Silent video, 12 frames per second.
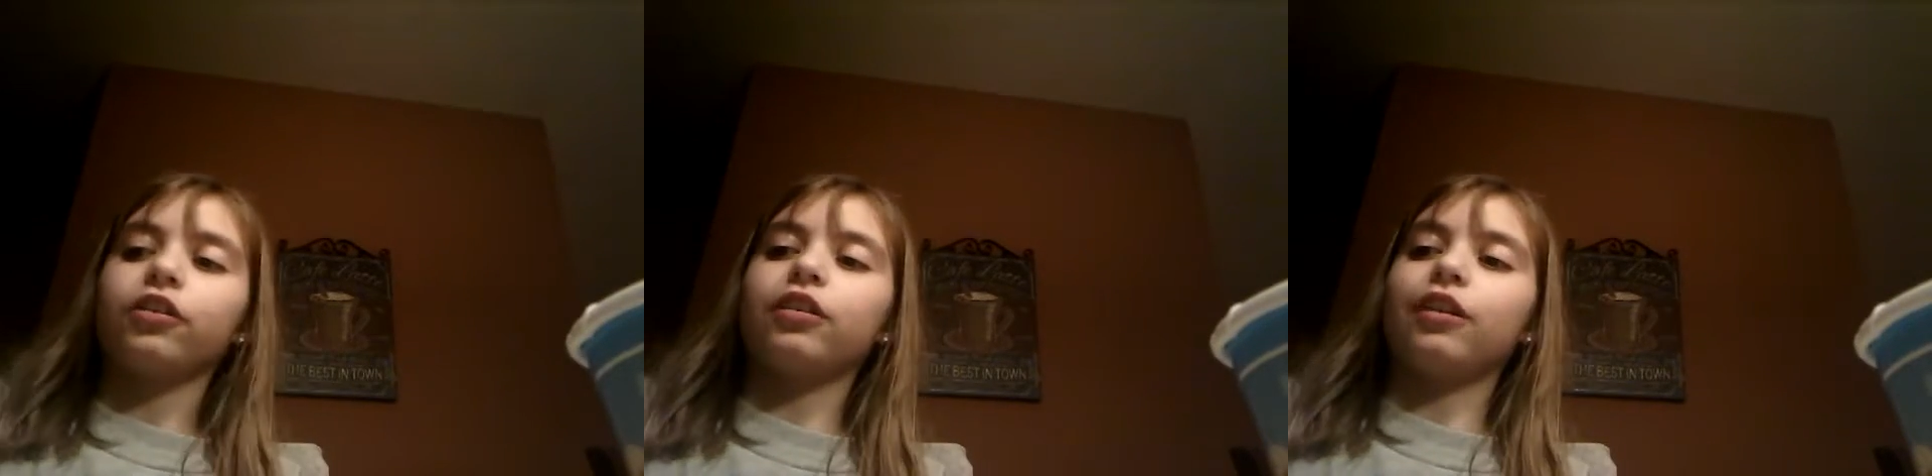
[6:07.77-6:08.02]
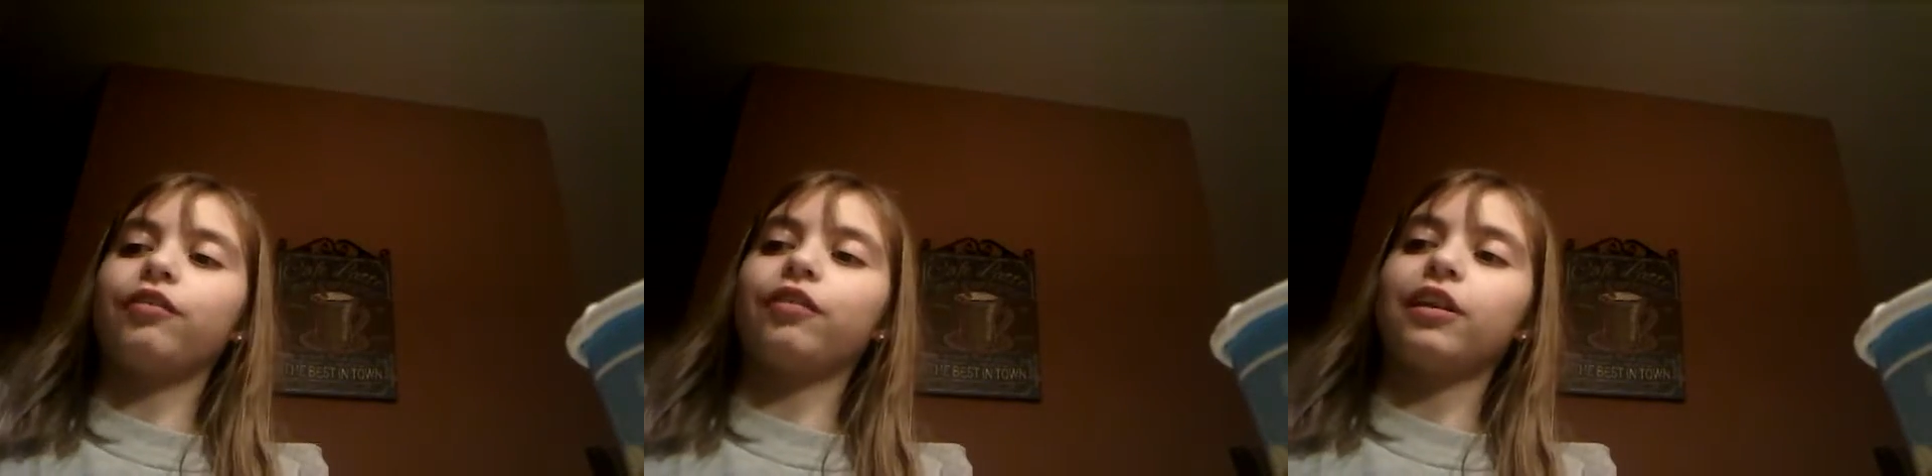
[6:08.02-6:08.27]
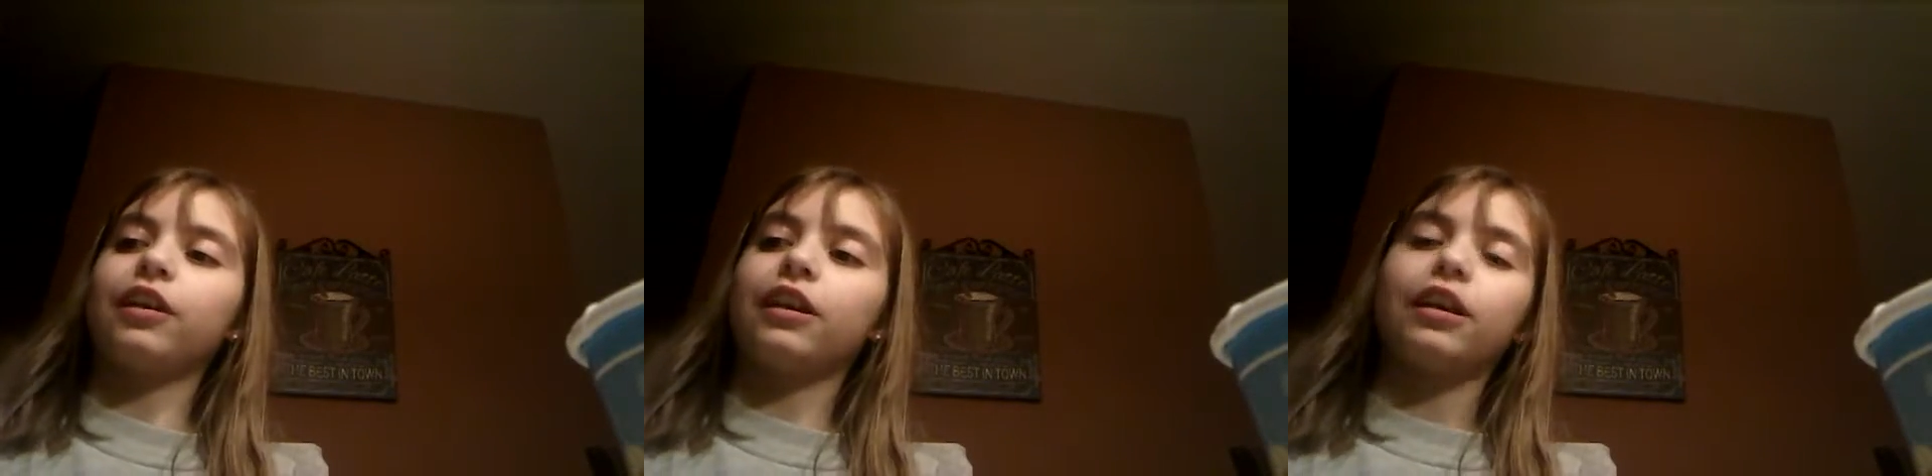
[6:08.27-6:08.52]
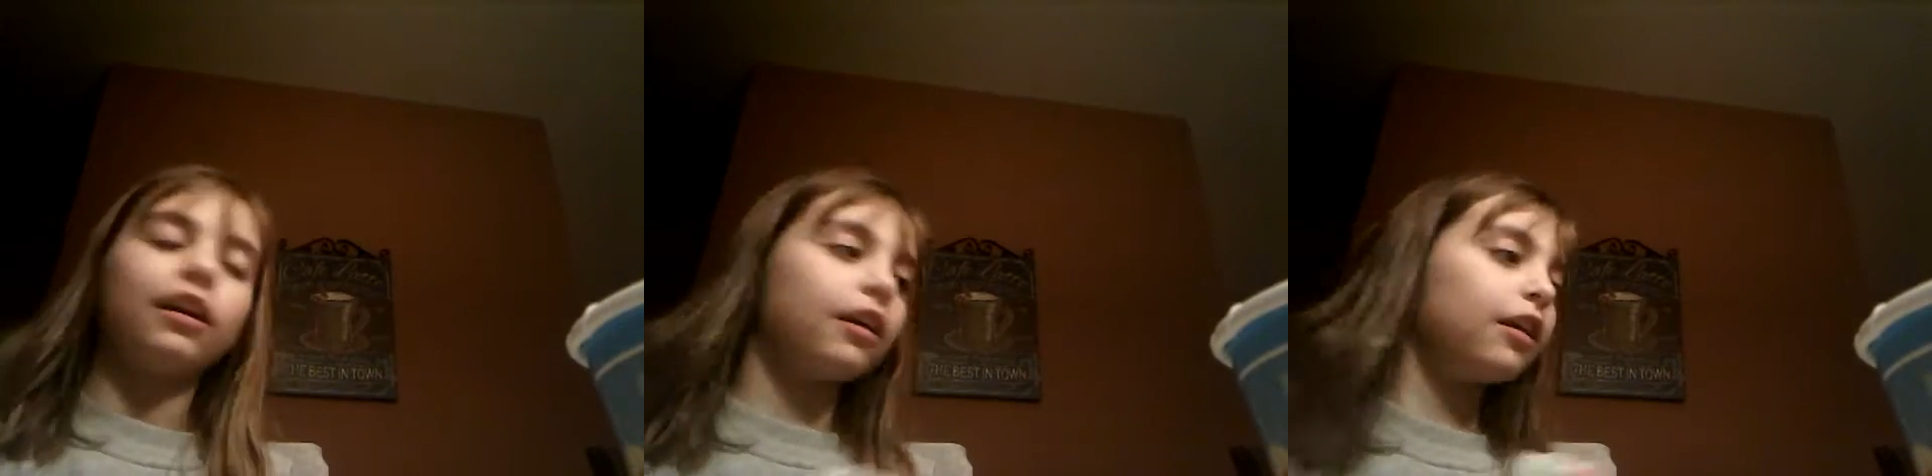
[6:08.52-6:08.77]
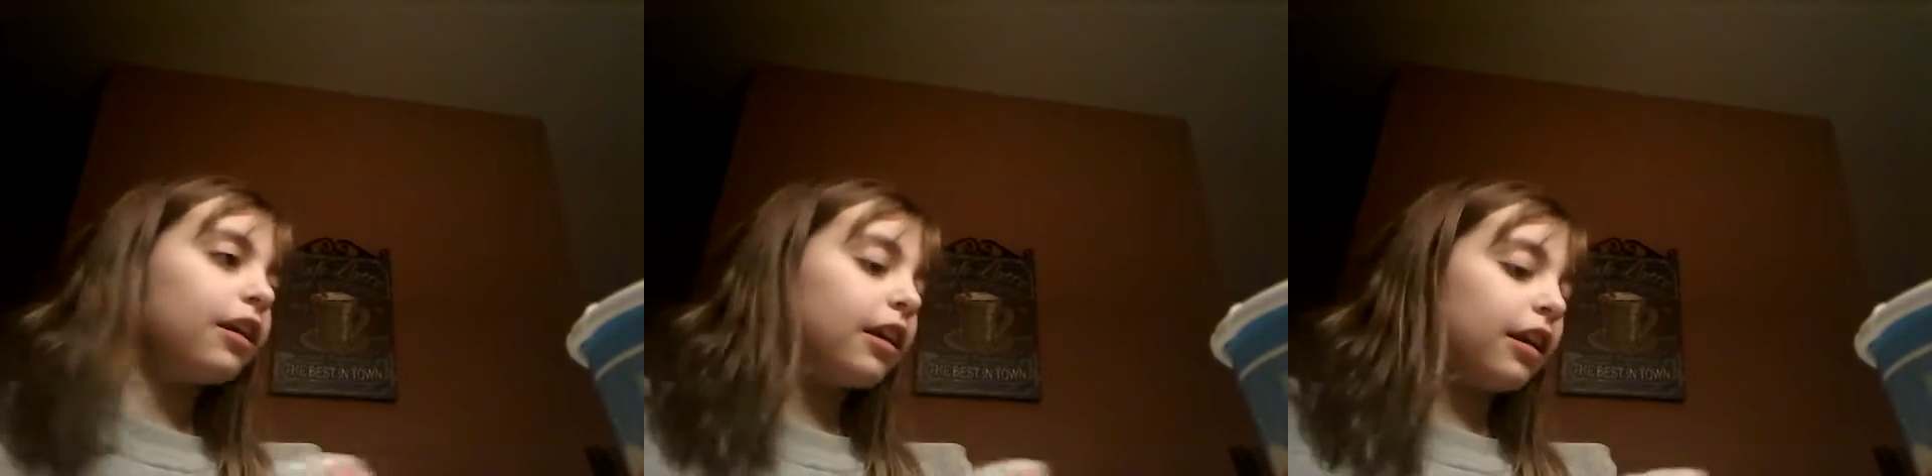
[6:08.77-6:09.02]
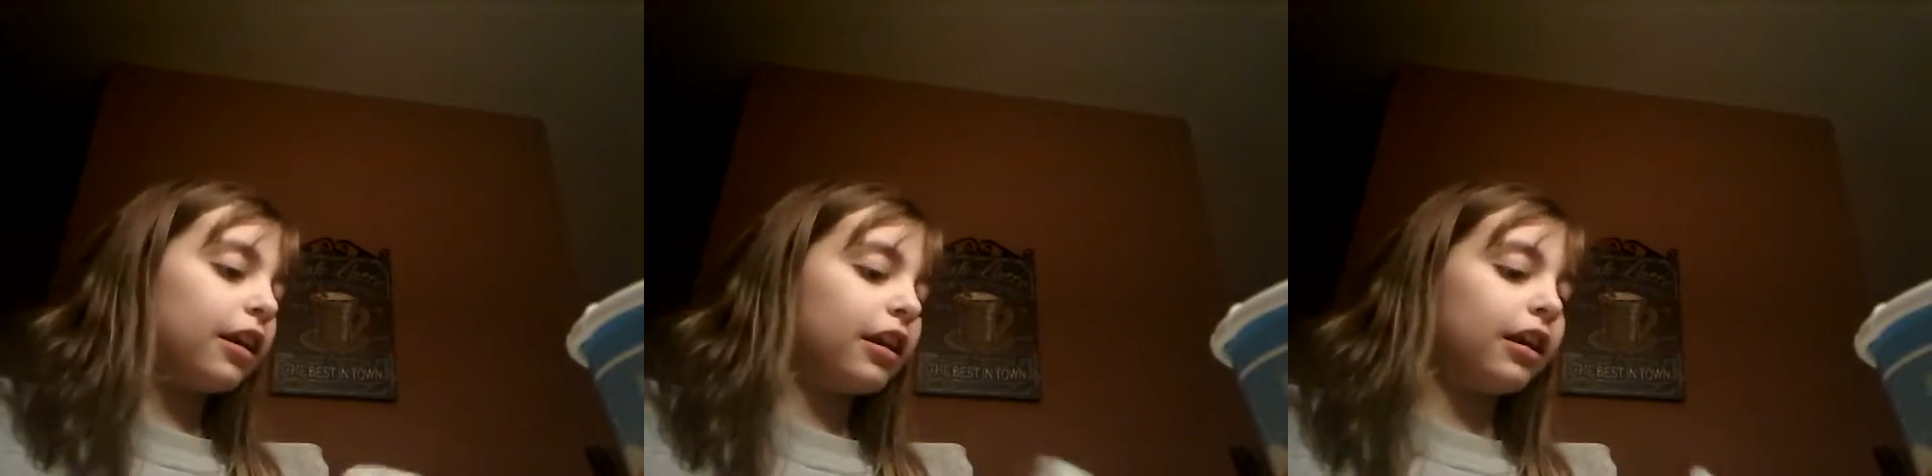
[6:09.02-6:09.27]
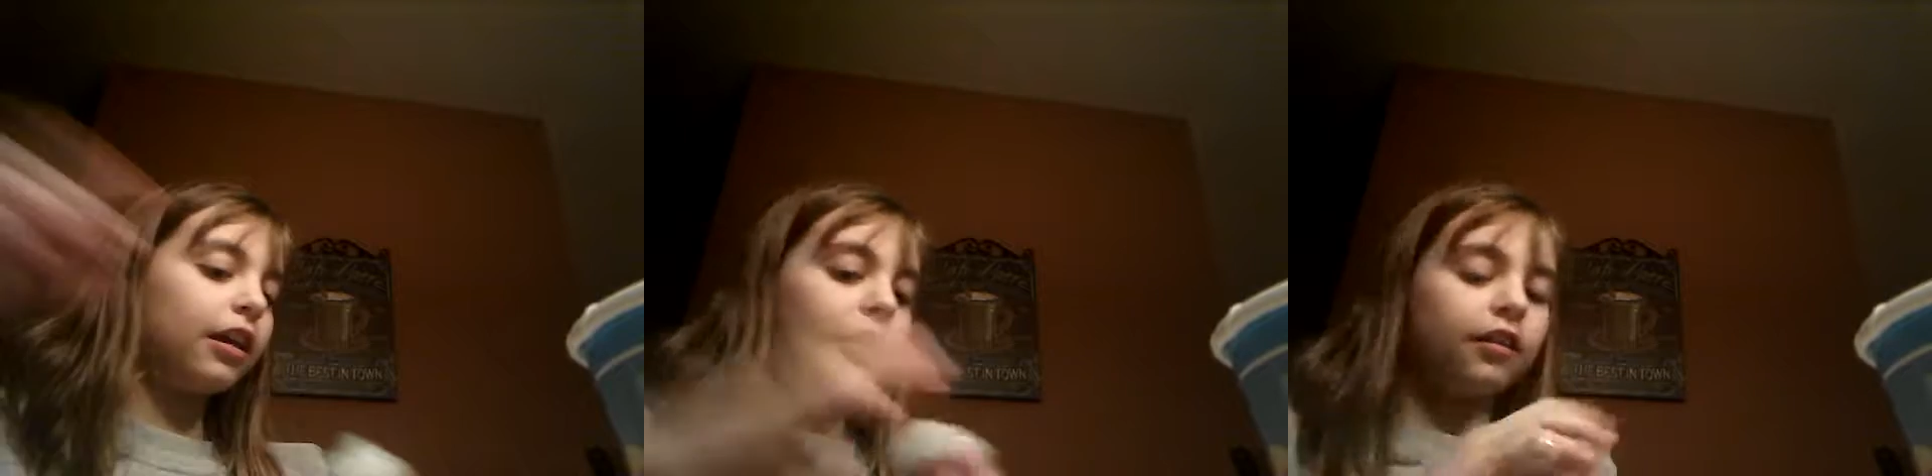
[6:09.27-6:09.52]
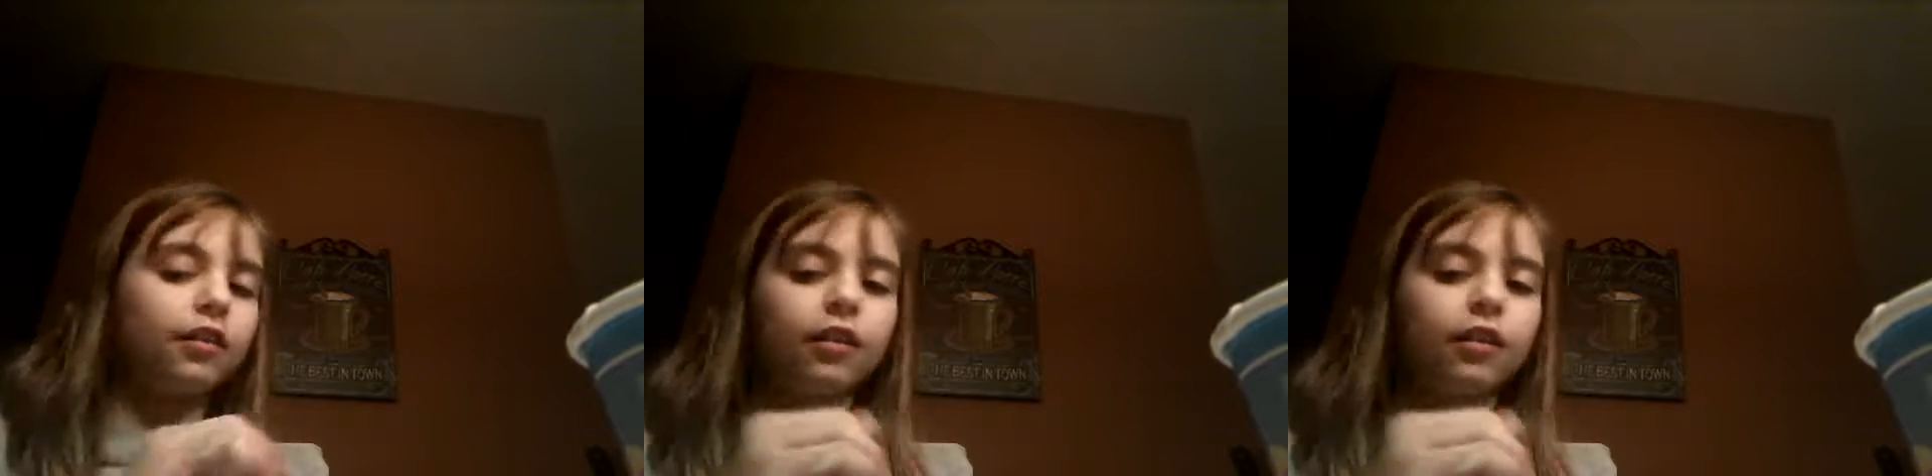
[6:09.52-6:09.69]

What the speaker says: stuff in it.